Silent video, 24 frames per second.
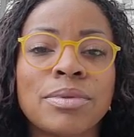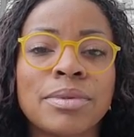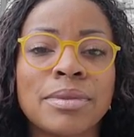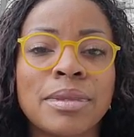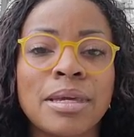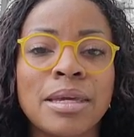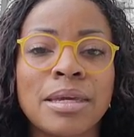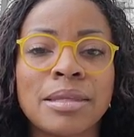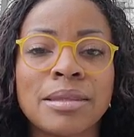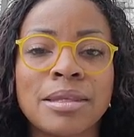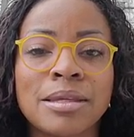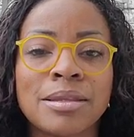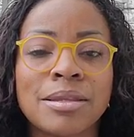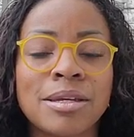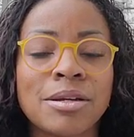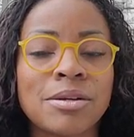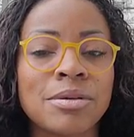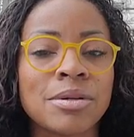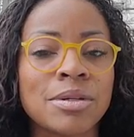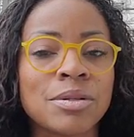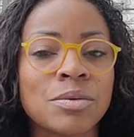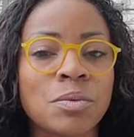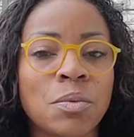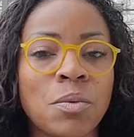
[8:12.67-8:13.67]
think that there
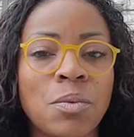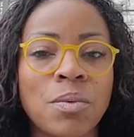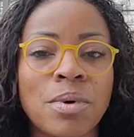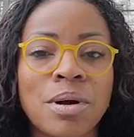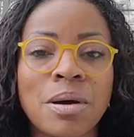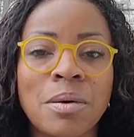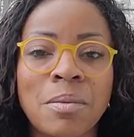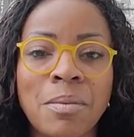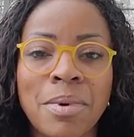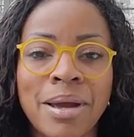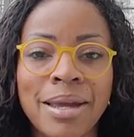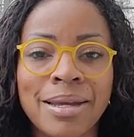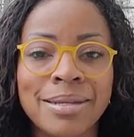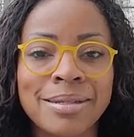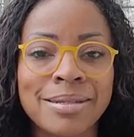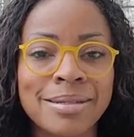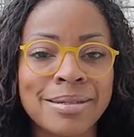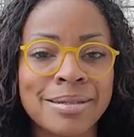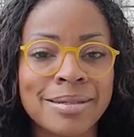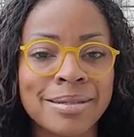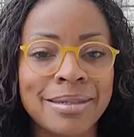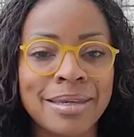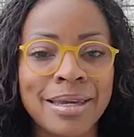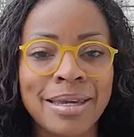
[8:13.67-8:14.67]
is one way to
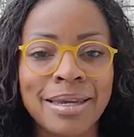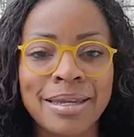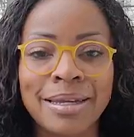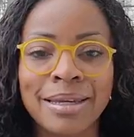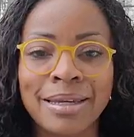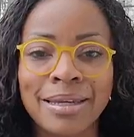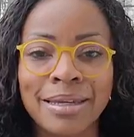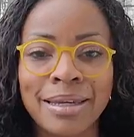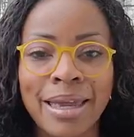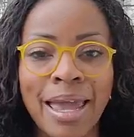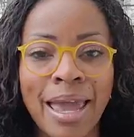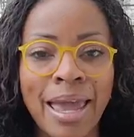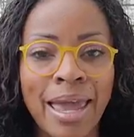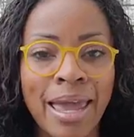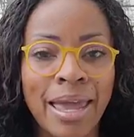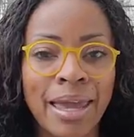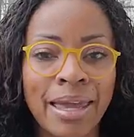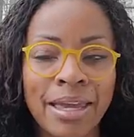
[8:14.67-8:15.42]
skin a cat.